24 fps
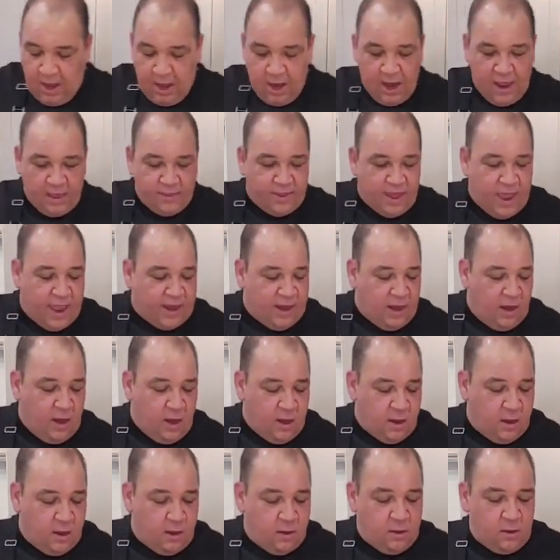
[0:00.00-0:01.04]
And then
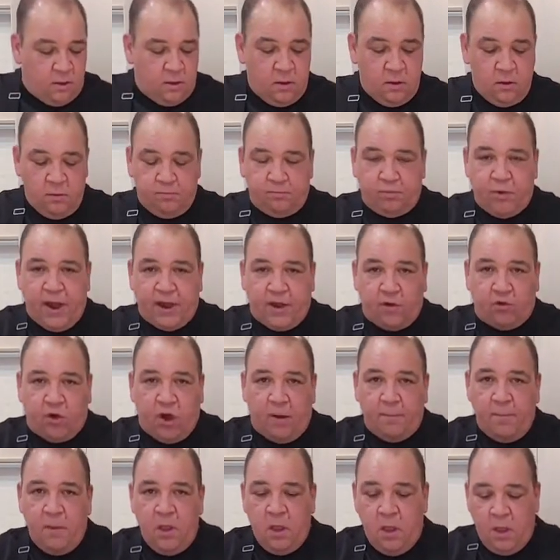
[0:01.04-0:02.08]

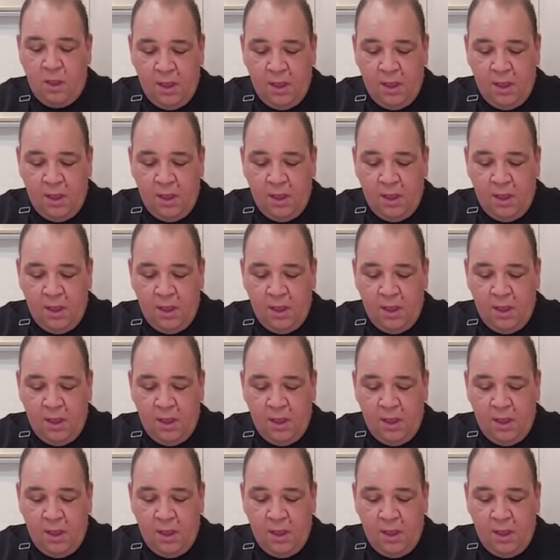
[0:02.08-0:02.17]
breadcrumb.